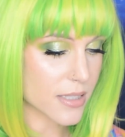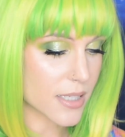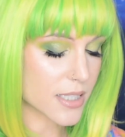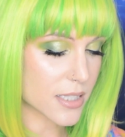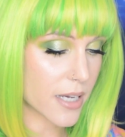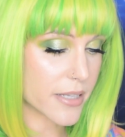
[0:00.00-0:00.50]

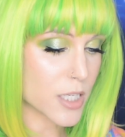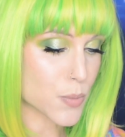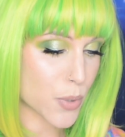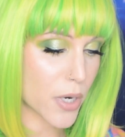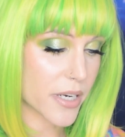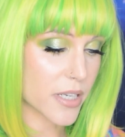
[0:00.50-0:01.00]
lists on these
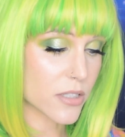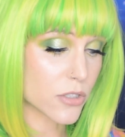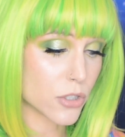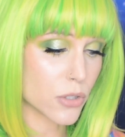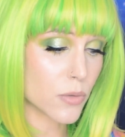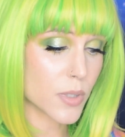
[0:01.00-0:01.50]
products
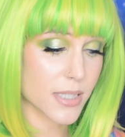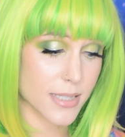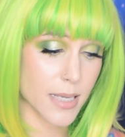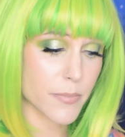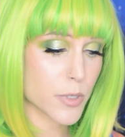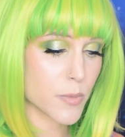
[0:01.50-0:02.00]
do
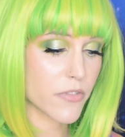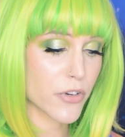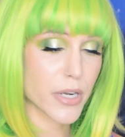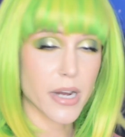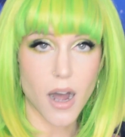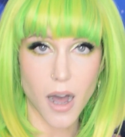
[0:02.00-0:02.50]
seem to be
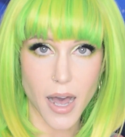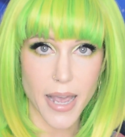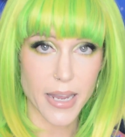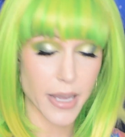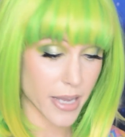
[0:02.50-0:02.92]
very high